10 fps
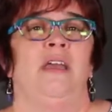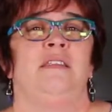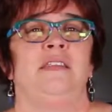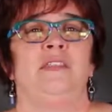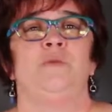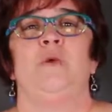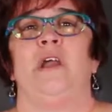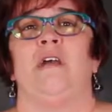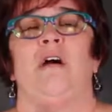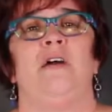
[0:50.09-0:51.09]
This is
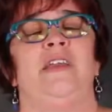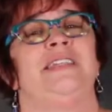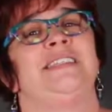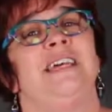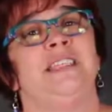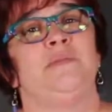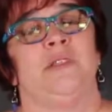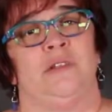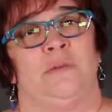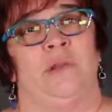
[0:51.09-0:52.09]
where all the
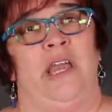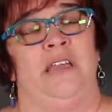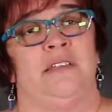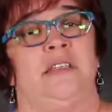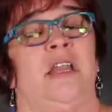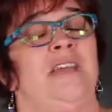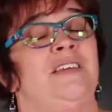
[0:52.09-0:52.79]
assessments are placed.